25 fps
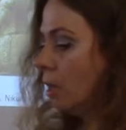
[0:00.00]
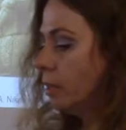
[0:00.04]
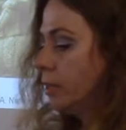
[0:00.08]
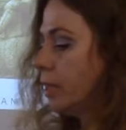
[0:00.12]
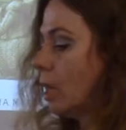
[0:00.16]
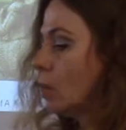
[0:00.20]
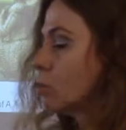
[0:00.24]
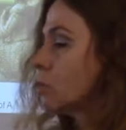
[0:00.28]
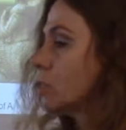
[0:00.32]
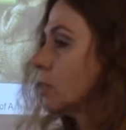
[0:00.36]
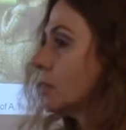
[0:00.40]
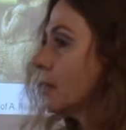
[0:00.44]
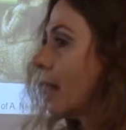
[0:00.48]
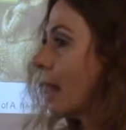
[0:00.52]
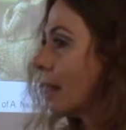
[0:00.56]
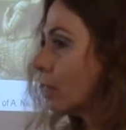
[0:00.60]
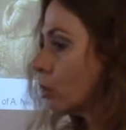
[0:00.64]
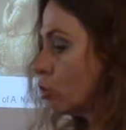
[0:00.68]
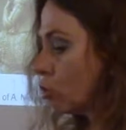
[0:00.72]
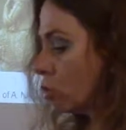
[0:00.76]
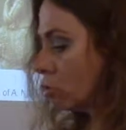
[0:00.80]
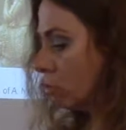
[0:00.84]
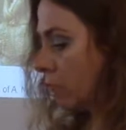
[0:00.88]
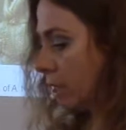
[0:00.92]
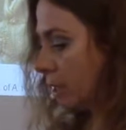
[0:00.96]
Those
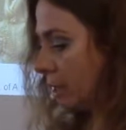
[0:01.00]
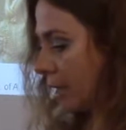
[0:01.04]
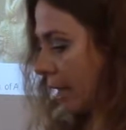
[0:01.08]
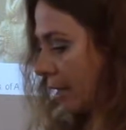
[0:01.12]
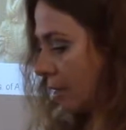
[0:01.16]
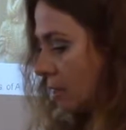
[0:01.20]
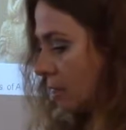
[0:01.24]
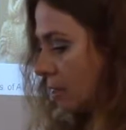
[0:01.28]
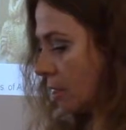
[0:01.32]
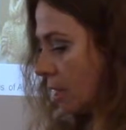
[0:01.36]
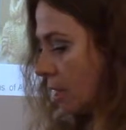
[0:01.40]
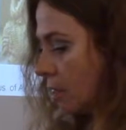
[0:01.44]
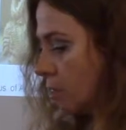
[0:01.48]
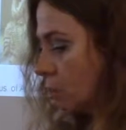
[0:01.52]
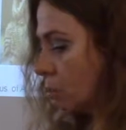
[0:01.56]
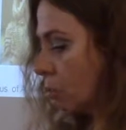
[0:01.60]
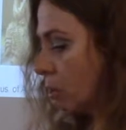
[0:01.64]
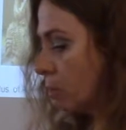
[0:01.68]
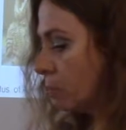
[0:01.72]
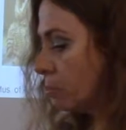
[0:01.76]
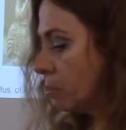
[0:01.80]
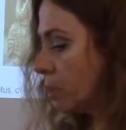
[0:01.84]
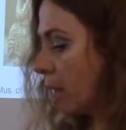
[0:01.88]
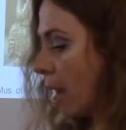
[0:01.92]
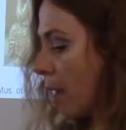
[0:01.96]
luxury textiles
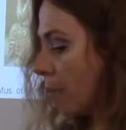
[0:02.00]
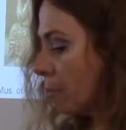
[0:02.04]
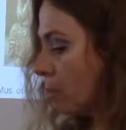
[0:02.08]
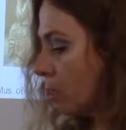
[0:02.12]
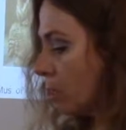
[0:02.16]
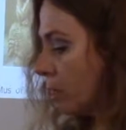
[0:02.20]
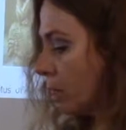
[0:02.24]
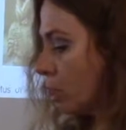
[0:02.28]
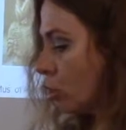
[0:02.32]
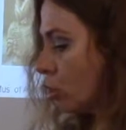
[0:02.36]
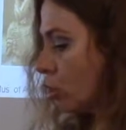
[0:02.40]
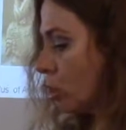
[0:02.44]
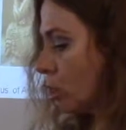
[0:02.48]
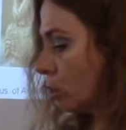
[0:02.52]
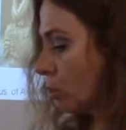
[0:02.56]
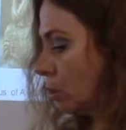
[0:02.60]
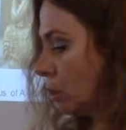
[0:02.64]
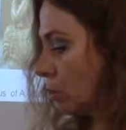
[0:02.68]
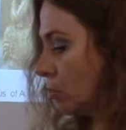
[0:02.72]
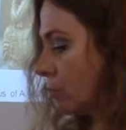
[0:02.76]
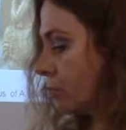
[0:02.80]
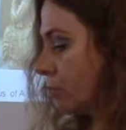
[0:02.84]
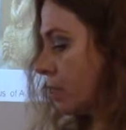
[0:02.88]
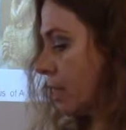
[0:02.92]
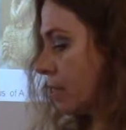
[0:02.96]
were primarily shown
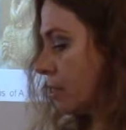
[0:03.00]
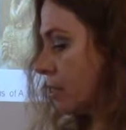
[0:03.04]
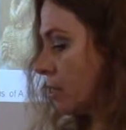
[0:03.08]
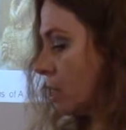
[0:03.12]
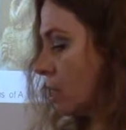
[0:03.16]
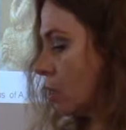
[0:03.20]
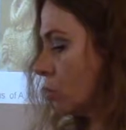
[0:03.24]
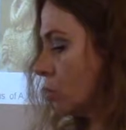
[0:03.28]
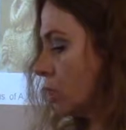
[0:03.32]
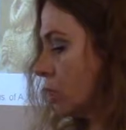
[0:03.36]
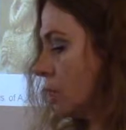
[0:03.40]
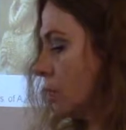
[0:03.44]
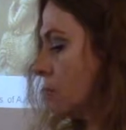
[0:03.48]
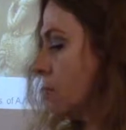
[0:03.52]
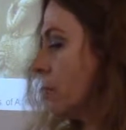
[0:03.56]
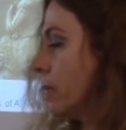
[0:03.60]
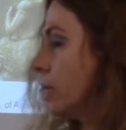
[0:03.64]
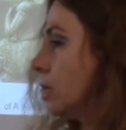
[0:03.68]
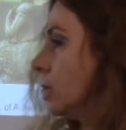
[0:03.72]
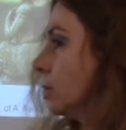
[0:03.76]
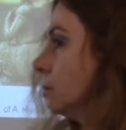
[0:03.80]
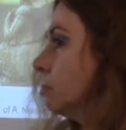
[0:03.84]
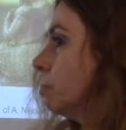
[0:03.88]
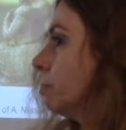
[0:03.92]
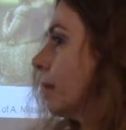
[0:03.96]
on frescoes in
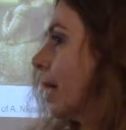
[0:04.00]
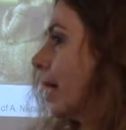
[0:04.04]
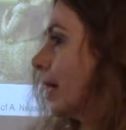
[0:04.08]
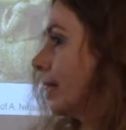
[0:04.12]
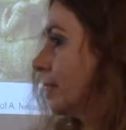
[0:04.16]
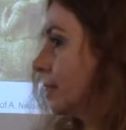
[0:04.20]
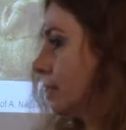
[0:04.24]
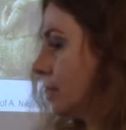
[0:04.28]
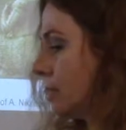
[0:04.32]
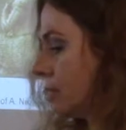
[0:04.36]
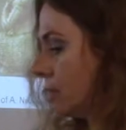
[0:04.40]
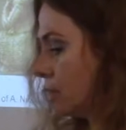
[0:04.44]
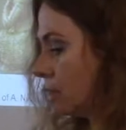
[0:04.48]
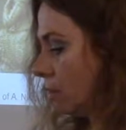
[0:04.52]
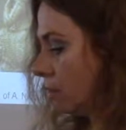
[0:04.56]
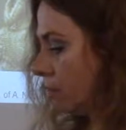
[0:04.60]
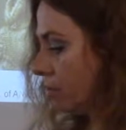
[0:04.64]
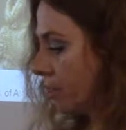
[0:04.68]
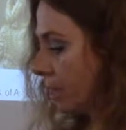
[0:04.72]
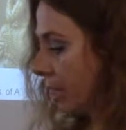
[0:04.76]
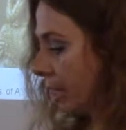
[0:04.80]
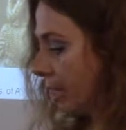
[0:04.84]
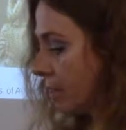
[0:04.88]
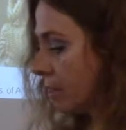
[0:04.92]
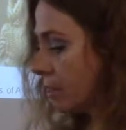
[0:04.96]
Minoan palaces and
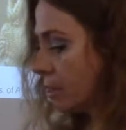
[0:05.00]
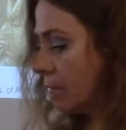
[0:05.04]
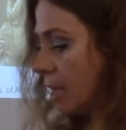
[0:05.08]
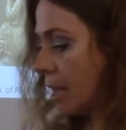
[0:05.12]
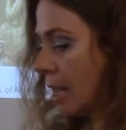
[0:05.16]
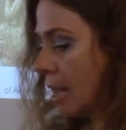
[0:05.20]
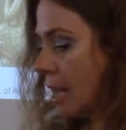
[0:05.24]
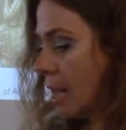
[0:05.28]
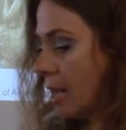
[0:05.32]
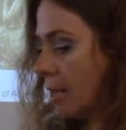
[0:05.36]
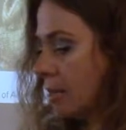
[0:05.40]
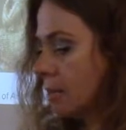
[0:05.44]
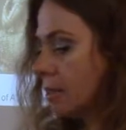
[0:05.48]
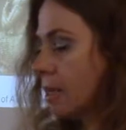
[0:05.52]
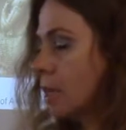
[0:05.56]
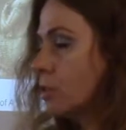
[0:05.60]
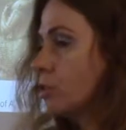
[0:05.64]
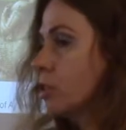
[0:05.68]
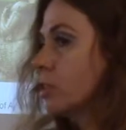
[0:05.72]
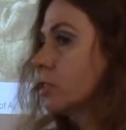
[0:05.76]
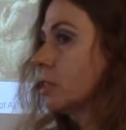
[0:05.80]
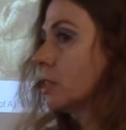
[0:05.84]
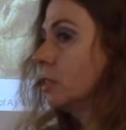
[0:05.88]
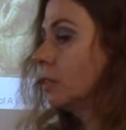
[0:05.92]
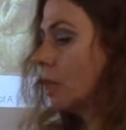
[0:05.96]
villas, such
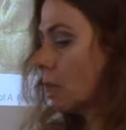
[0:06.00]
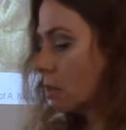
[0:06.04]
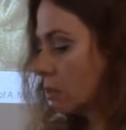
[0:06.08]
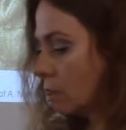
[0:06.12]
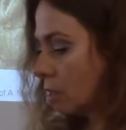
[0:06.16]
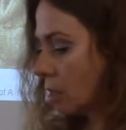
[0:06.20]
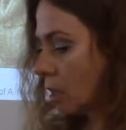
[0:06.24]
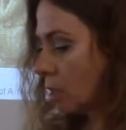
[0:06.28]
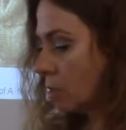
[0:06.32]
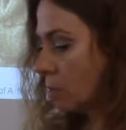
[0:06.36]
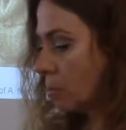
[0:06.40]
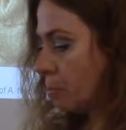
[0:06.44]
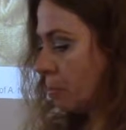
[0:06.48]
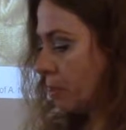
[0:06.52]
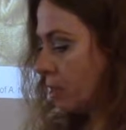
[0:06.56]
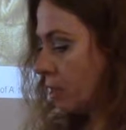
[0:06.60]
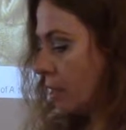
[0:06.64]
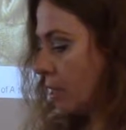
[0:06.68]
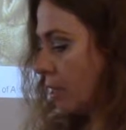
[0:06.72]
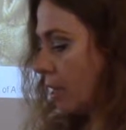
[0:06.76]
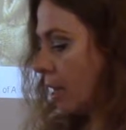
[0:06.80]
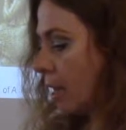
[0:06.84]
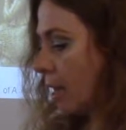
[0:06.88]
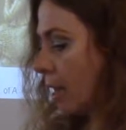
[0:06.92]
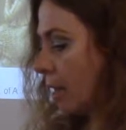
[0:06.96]
as Knossos,
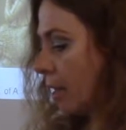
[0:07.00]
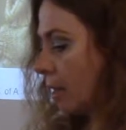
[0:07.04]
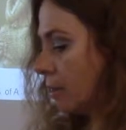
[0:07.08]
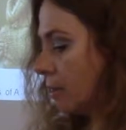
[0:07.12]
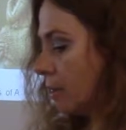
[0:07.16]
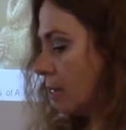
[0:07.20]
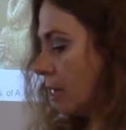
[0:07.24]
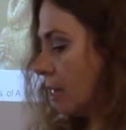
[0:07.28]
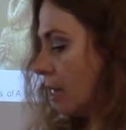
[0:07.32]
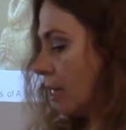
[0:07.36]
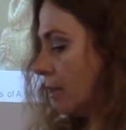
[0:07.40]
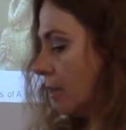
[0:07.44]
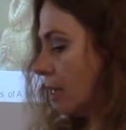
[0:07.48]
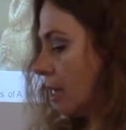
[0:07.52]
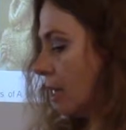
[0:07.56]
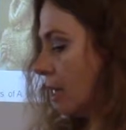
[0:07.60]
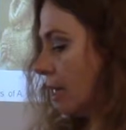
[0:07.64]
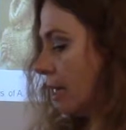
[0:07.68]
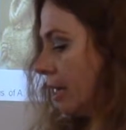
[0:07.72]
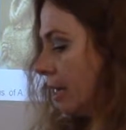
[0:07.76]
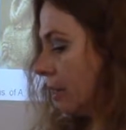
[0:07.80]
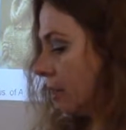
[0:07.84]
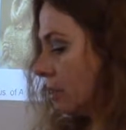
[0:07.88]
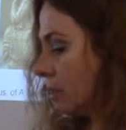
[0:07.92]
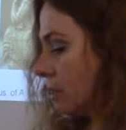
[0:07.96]
Psyra,
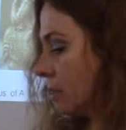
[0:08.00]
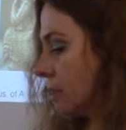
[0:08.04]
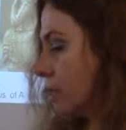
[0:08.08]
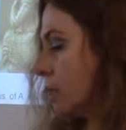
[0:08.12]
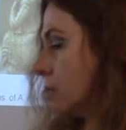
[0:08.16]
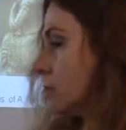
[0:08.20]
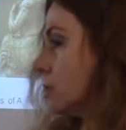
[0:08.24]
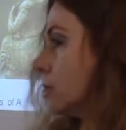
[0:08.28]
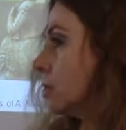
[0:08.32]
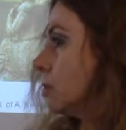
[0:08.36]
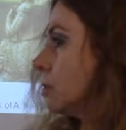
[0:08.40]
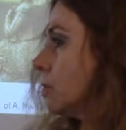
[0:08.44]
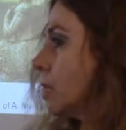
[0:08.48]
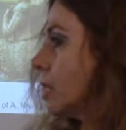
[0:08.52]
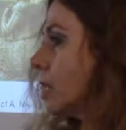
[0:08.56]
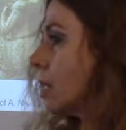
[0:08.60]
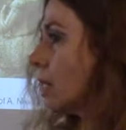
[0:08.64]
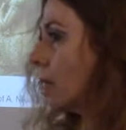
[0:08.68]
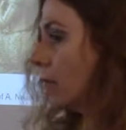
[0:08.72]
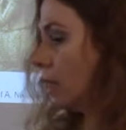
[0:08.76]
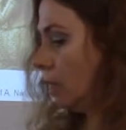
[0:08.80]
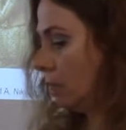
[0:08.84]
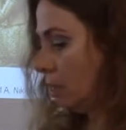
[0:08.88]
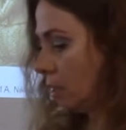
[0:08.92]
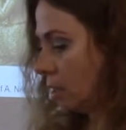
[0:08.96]
Iatriada, and
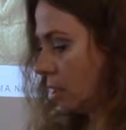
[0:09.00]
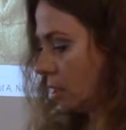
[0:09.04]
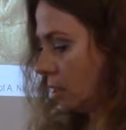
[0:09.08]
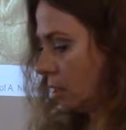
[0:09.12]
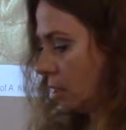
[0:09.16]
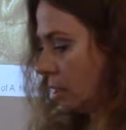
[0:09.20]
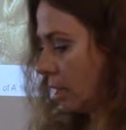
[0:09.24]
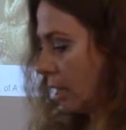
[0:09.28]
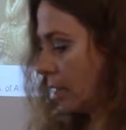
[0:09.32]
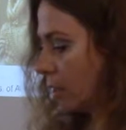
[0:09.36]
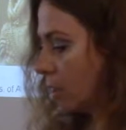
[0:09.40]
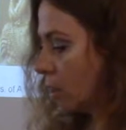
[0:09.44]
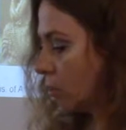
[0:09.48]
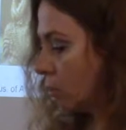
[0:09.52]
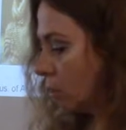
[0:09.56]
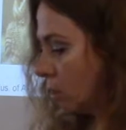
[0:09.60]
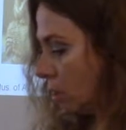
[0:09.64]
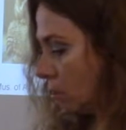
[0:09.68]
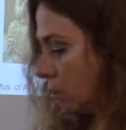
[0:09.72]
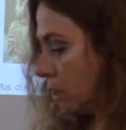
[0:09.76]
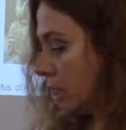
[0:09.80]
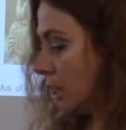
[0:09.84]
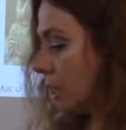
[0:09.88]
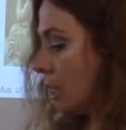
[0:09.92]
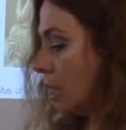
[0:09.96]
Xestikia in
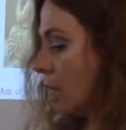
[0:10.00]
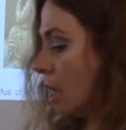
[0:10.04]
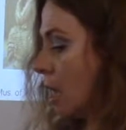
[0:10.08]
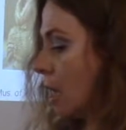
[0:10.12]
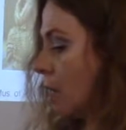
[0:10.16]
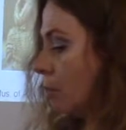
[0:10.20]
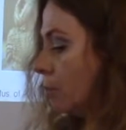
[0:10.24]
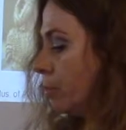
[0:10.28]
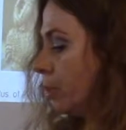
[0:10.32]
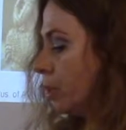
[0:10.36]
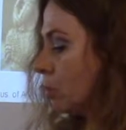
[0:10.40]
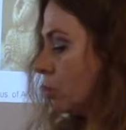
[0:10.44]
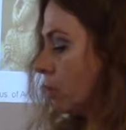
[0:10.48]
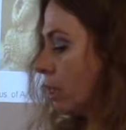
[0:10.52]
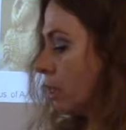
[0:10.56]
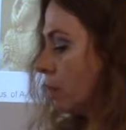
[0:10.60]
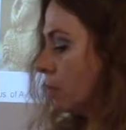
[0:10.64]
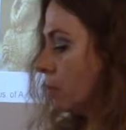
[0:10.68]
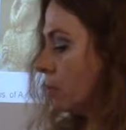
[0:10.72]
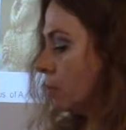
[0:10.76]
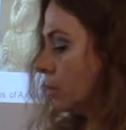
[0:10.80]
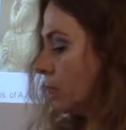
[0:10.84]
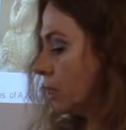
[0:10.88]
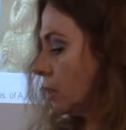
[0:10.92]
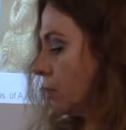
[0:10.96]
Akrotiri,
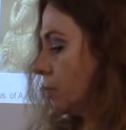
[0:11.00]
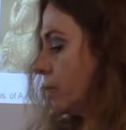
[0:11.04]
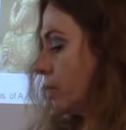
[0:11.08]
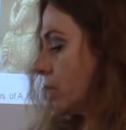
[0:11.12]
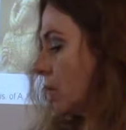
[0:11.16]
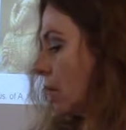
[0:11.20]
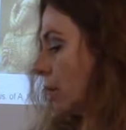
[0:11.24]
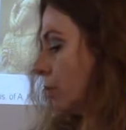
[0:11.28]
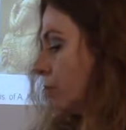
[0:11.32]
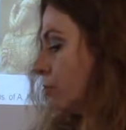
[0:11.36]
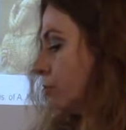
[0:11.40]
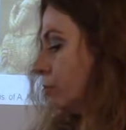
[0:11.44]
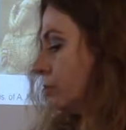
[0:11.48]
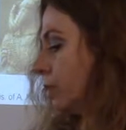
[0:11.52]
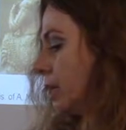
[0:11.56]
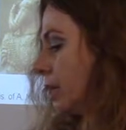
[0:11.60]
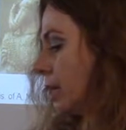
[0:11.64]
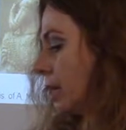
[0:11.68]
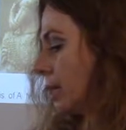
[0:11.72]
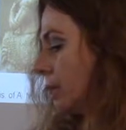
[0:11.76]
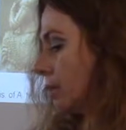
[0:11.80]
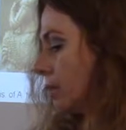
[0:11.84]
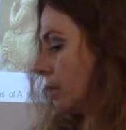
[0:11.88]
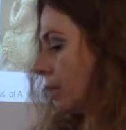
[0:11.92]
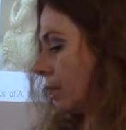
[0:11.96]
between Middle Minoan
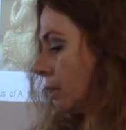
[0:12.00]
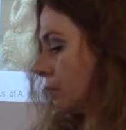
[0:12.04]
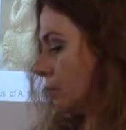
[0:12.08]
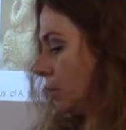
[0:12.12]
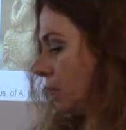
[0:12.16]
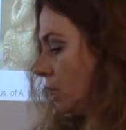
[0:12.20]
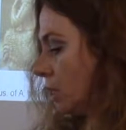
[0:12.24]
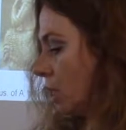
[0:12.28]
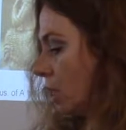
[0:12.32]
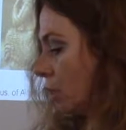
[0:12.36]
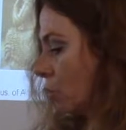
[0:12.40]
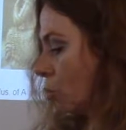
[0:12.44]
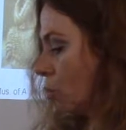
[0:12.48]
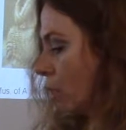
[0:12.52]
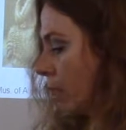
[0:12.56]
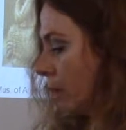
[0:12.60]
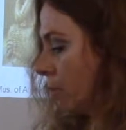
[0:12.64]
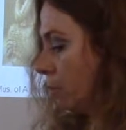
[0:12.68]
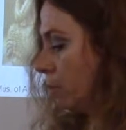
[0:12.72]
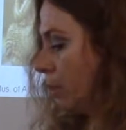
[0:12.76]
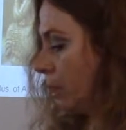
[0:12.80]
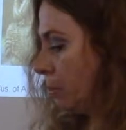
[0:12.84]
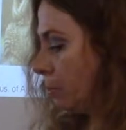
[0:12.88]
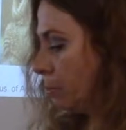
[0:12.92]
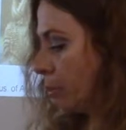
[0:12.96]
III and Late Minoan
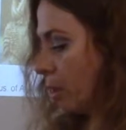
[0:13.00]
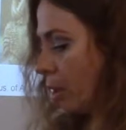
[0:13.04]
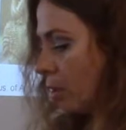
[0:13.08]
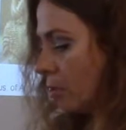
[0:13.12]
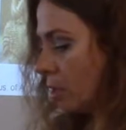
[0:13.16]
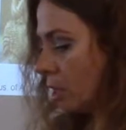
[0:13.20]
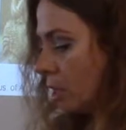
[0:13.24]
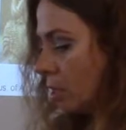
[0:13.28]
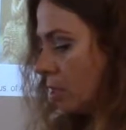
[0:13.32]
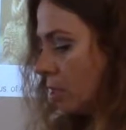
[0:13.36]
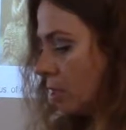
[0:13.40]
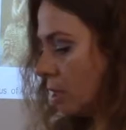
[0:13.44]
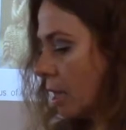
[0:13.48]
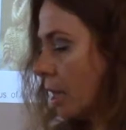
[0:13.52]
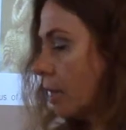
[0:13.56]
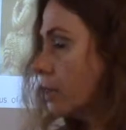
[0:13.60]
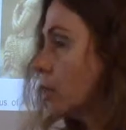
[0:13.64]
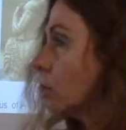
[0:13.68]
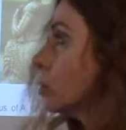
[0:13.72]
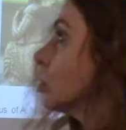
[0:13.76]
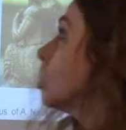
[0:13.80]
IB periods, and